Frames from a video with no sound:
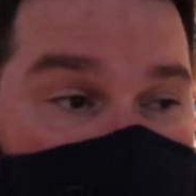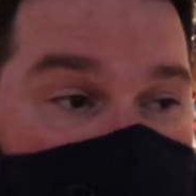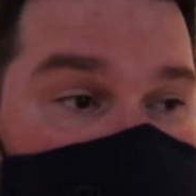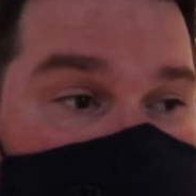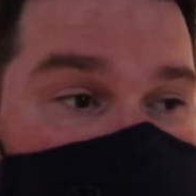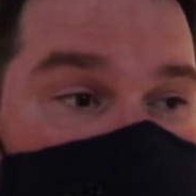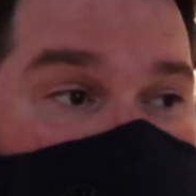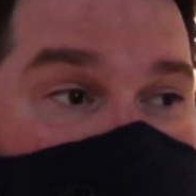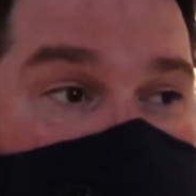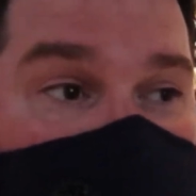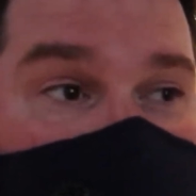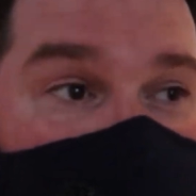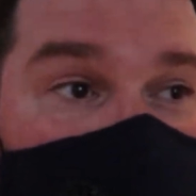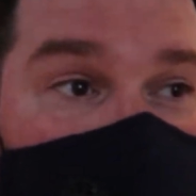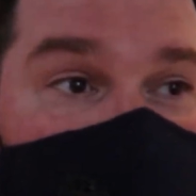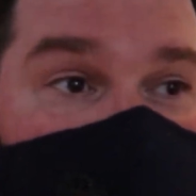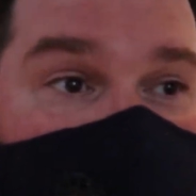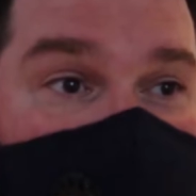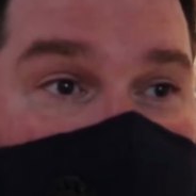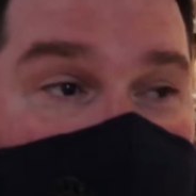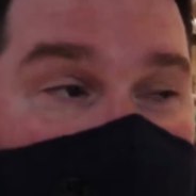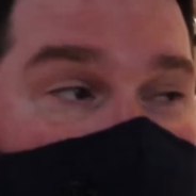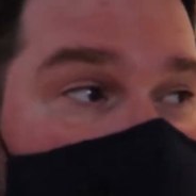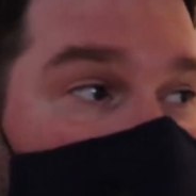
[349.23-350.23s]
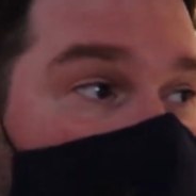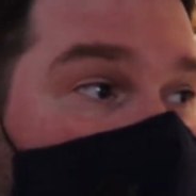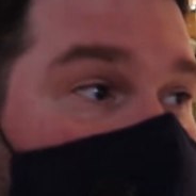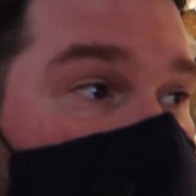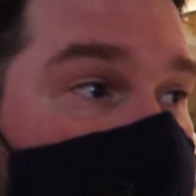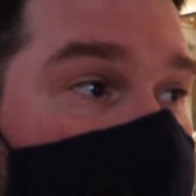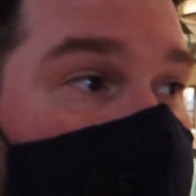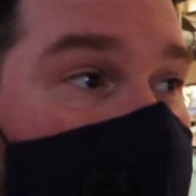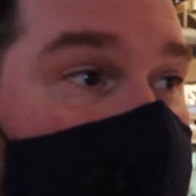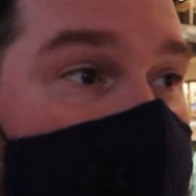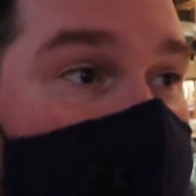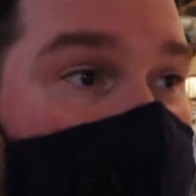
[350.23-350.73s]
still on my journey to
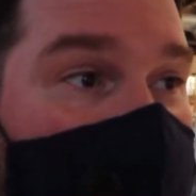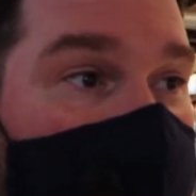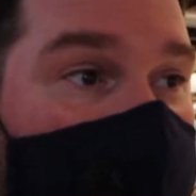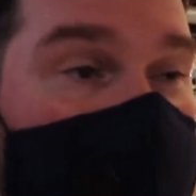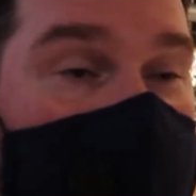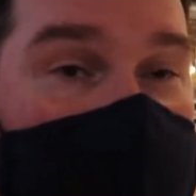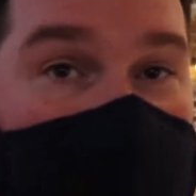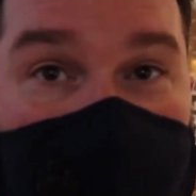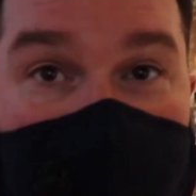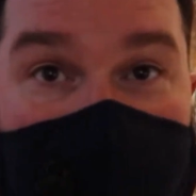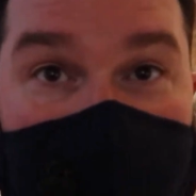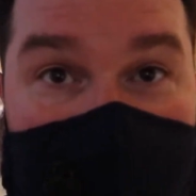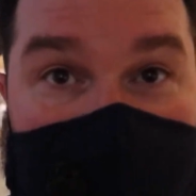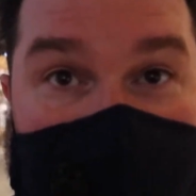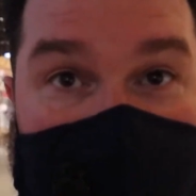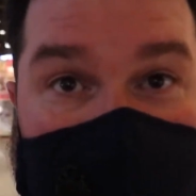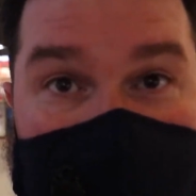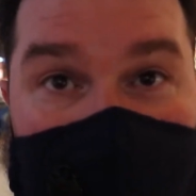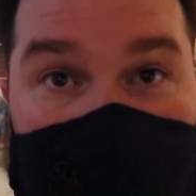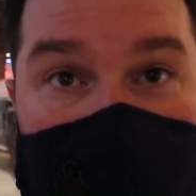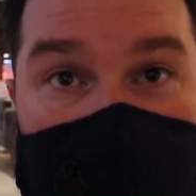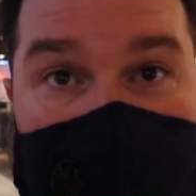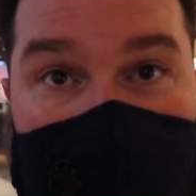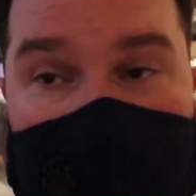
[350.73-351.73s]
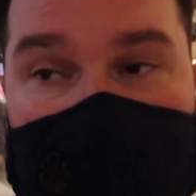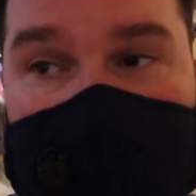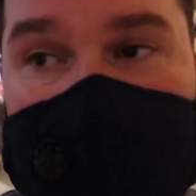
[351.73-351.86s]
find what I'm looking for.